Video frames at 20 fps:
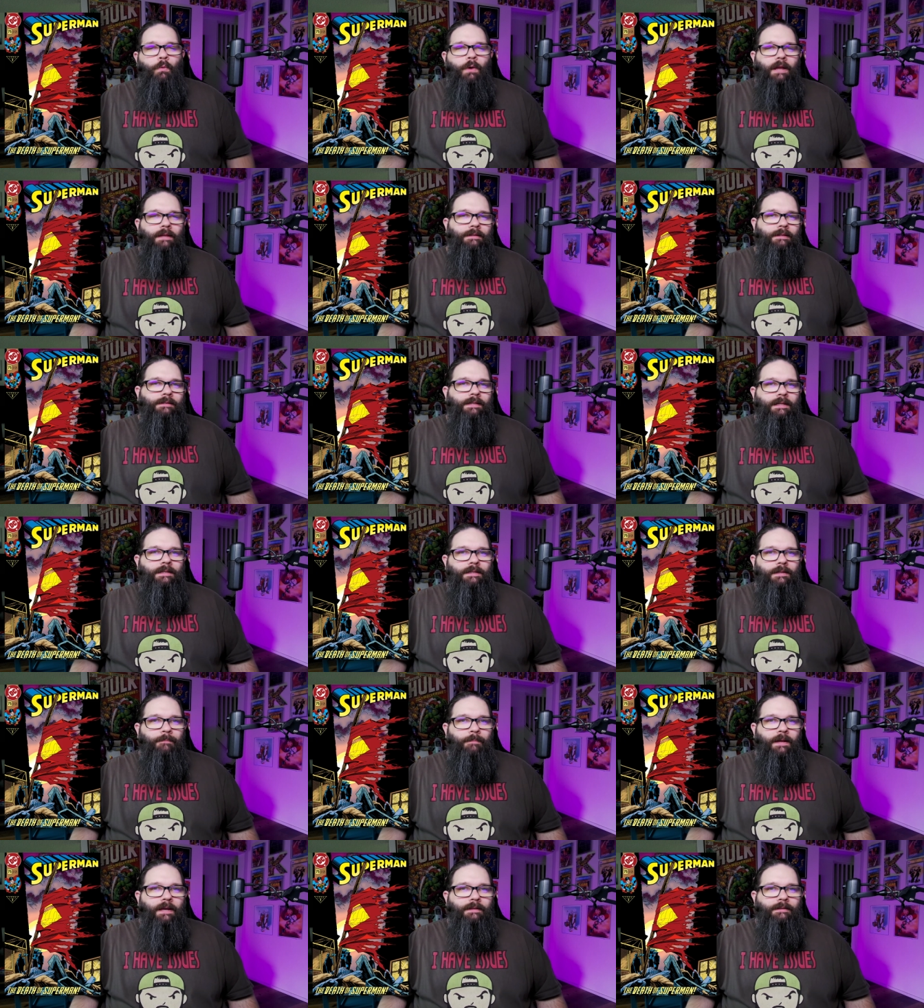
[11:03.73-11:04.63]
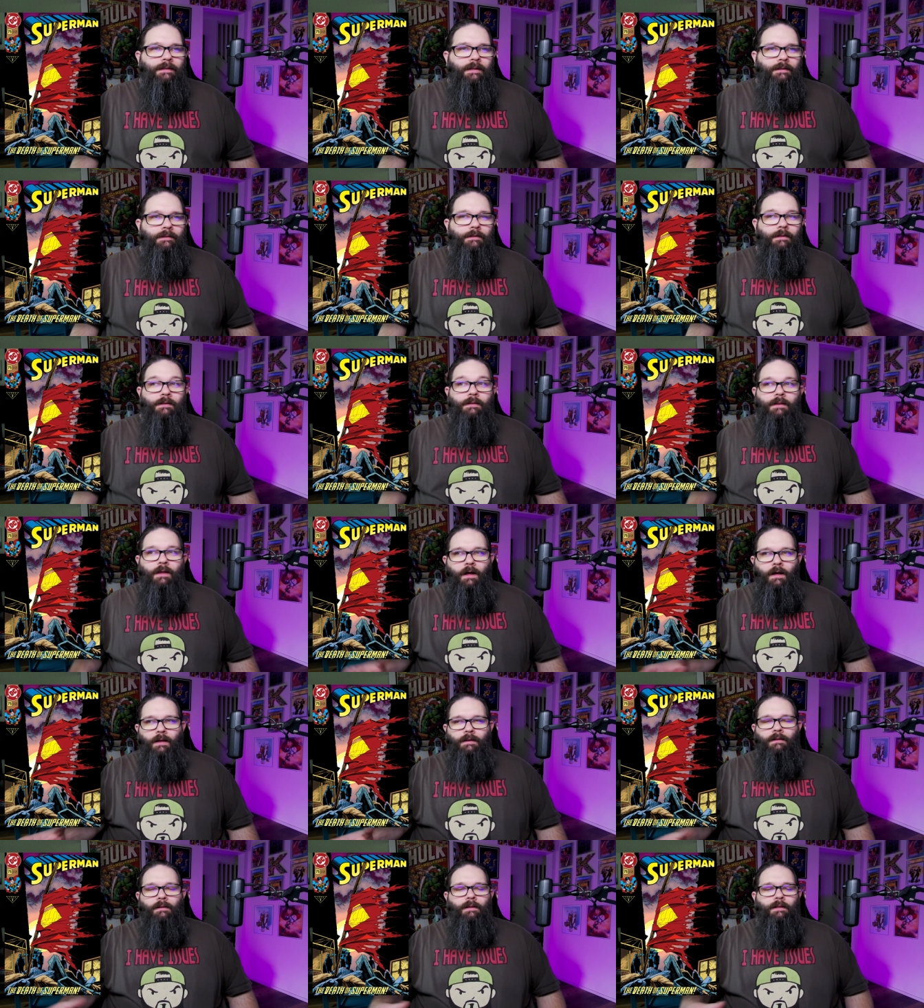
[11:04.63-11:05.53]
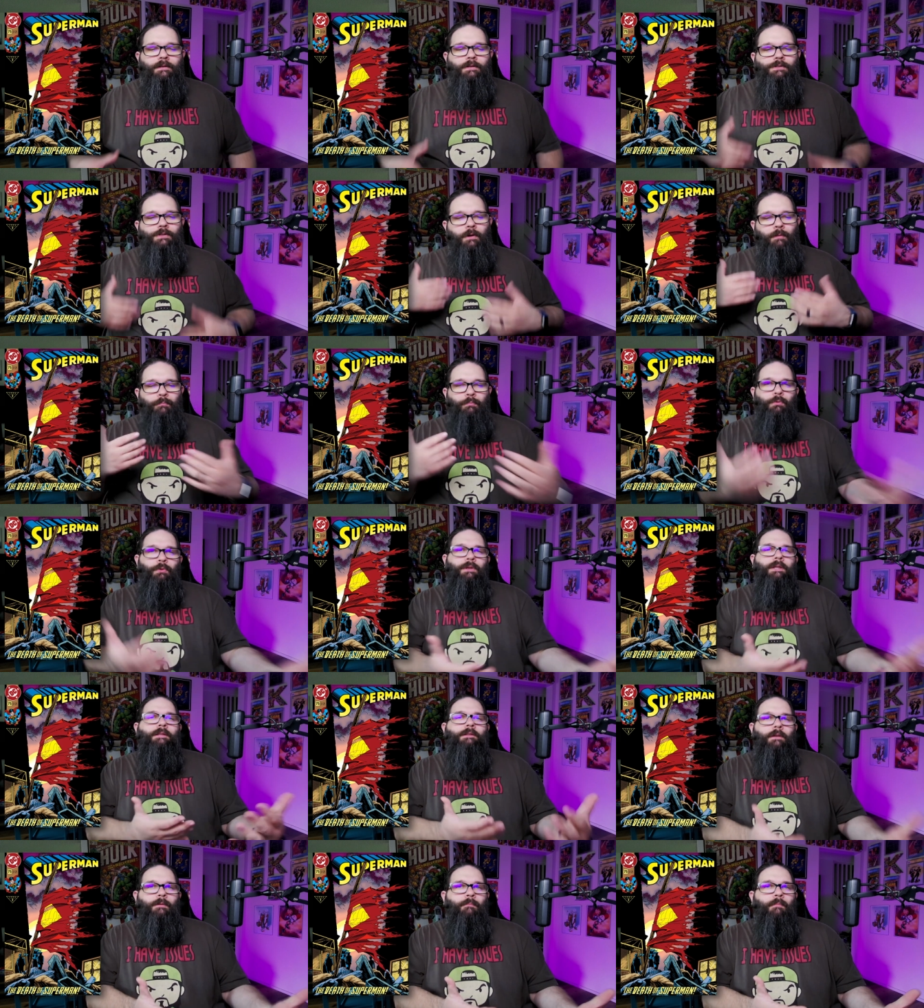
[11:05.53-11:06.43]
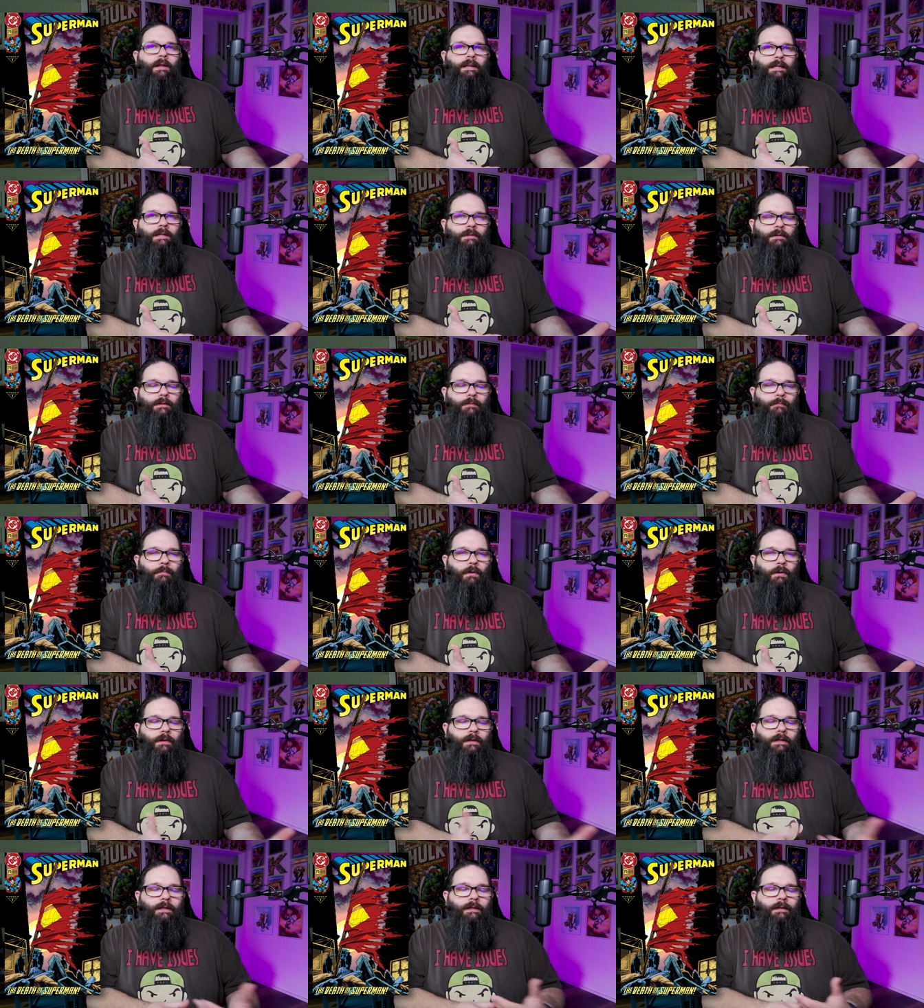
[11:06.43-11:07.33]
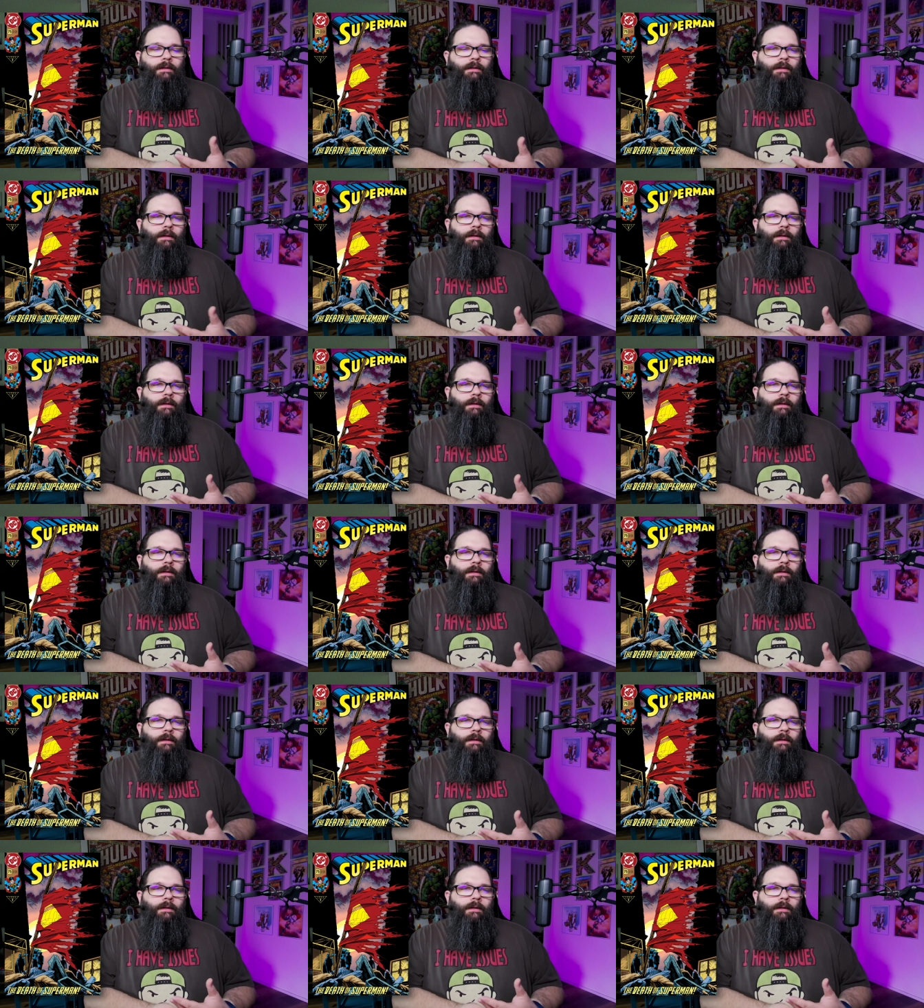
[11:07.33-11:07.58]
way that they did back then. The non-collectors aren't putting their money into the market.